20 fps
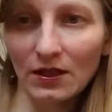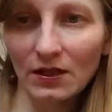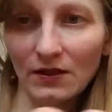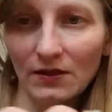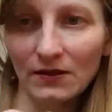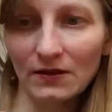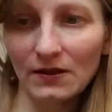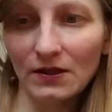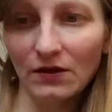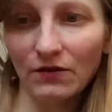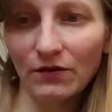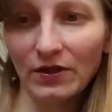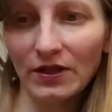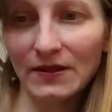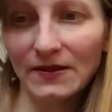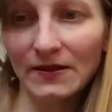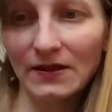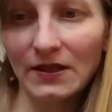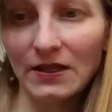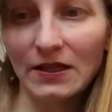Let's see if we can
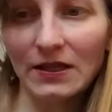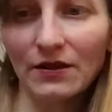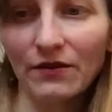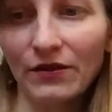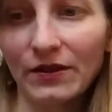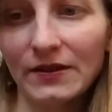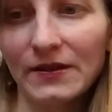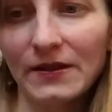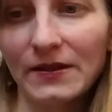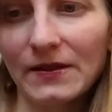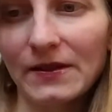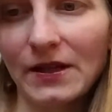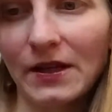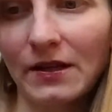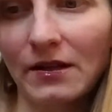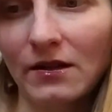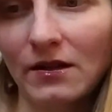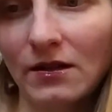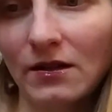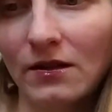see the differences here.